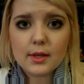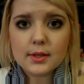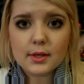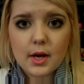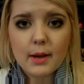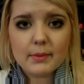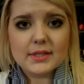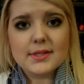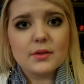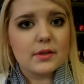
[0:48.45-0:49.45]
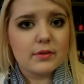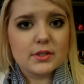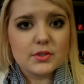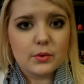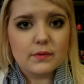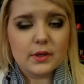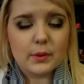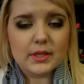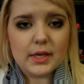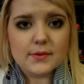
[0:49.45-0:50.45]
in the comments. I'll definitely do a video
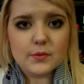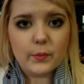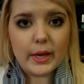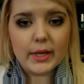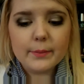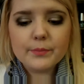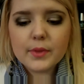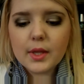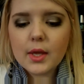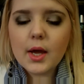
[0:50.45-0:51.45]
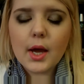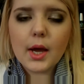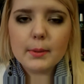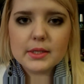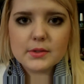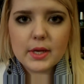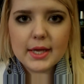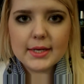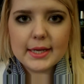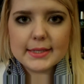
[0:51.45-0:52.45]
on that as well. But let's go
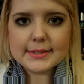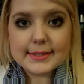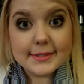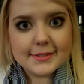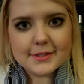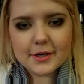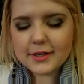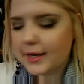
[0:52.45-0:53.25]
ahead and get started,